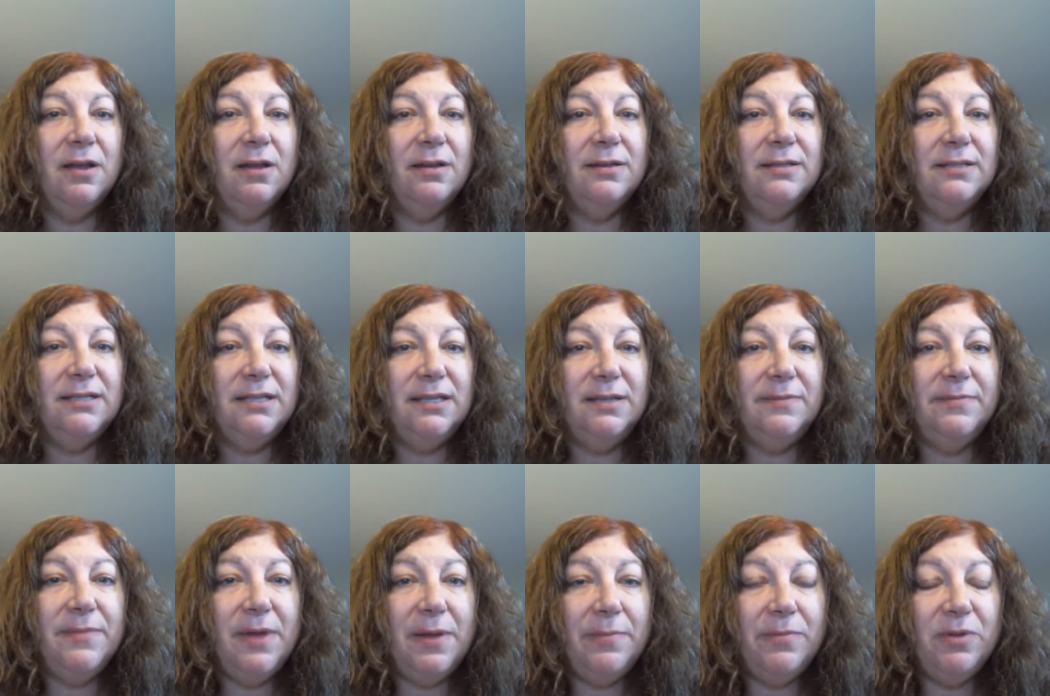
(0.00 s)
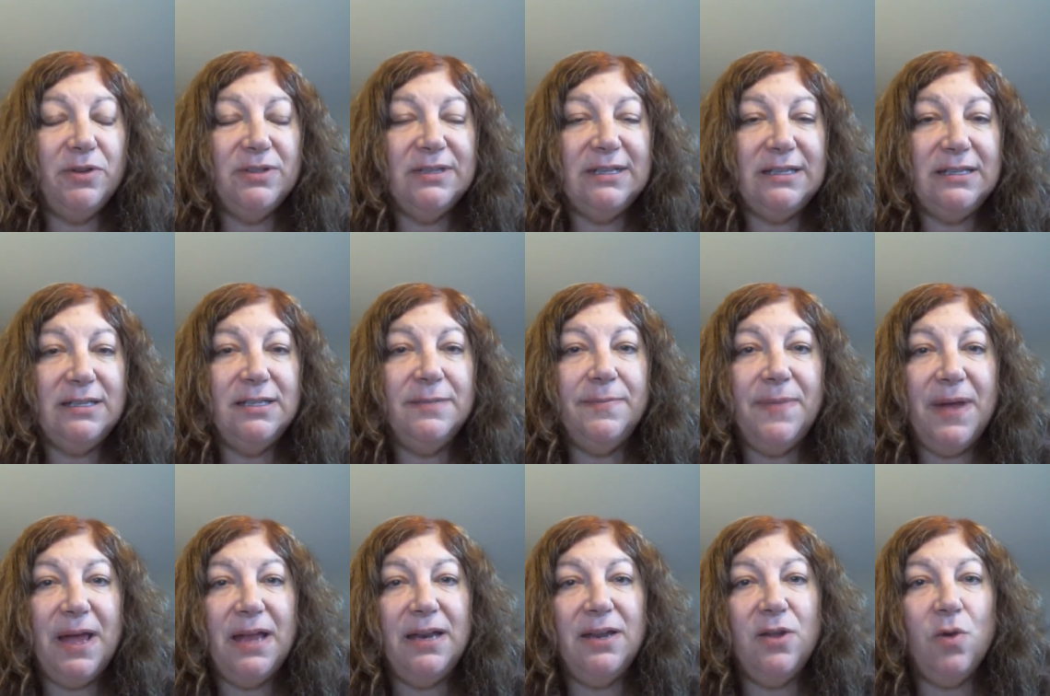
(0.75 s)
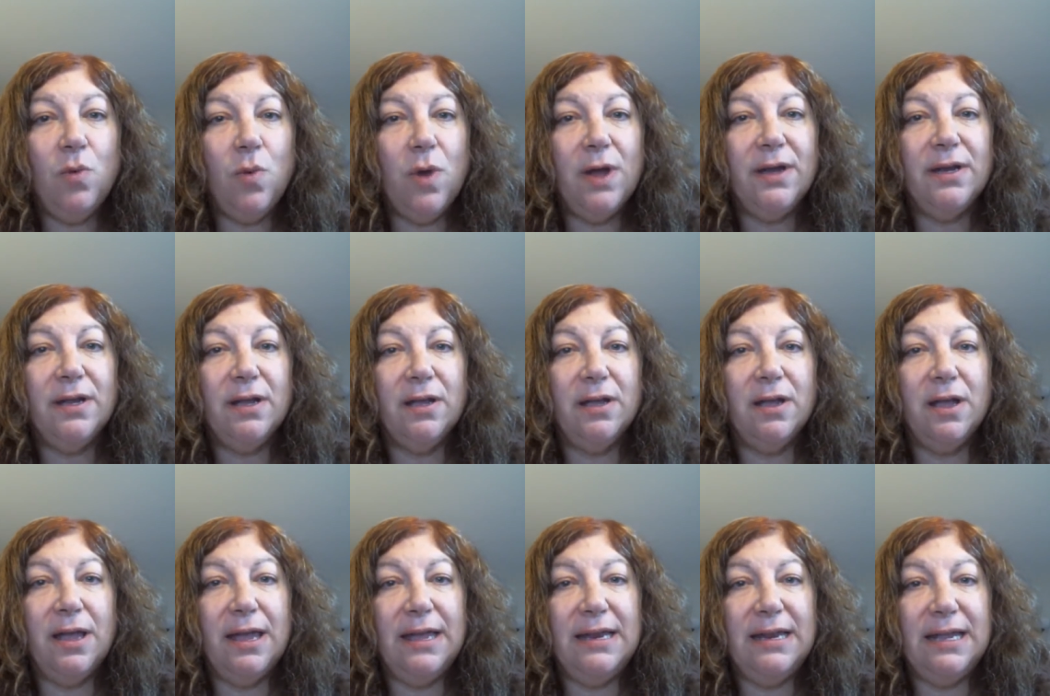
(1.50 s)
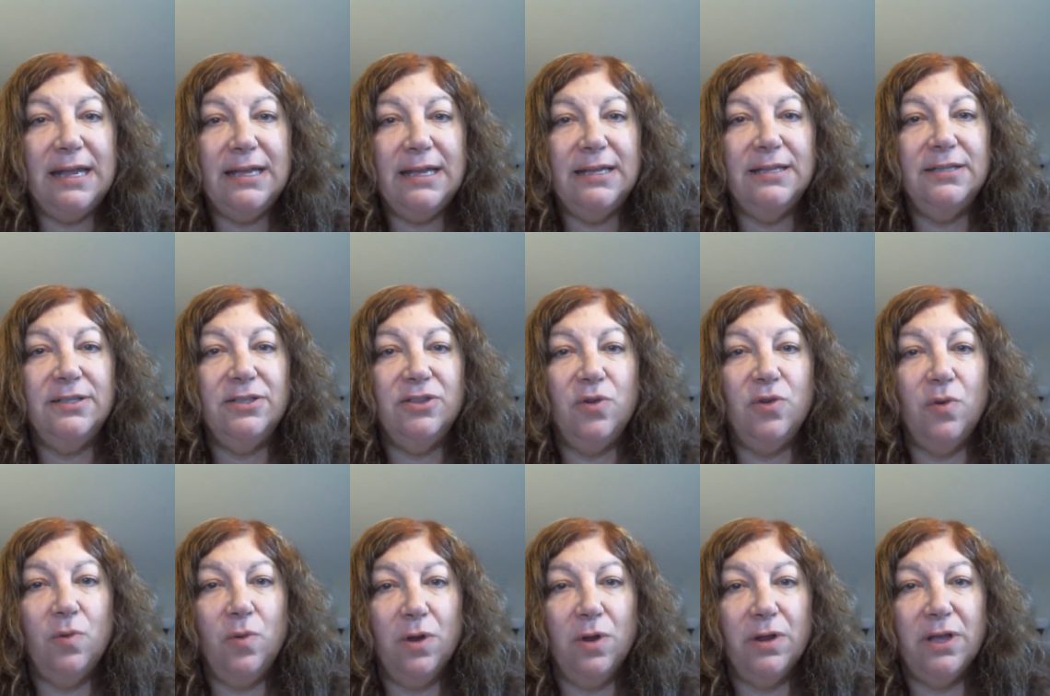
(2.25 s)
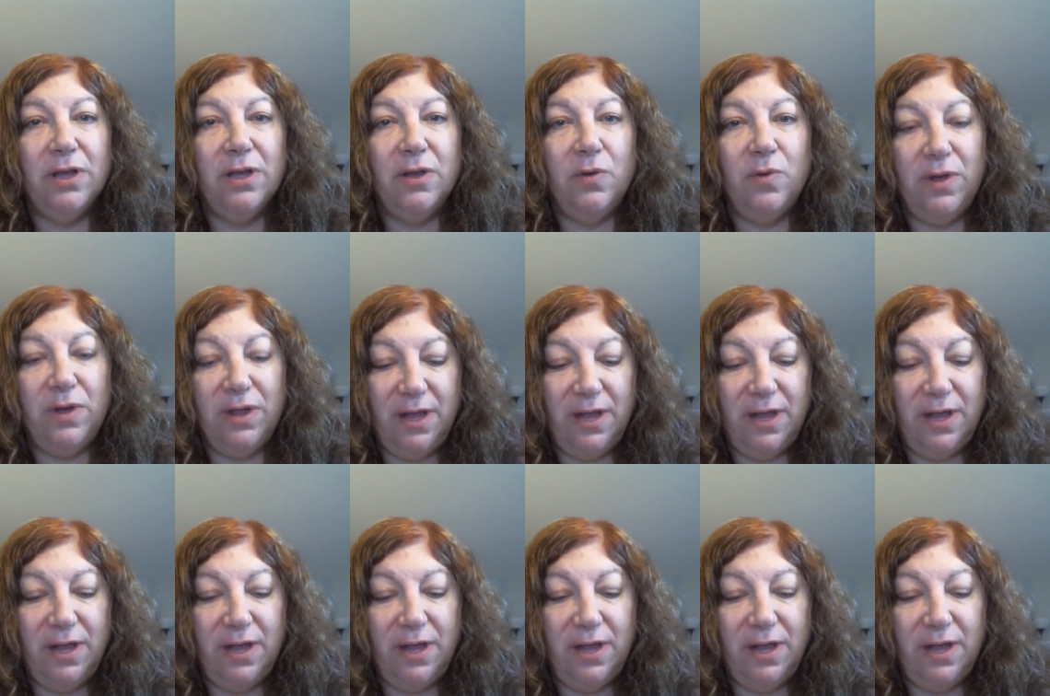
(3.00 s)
team members in, depending what it is you're working with.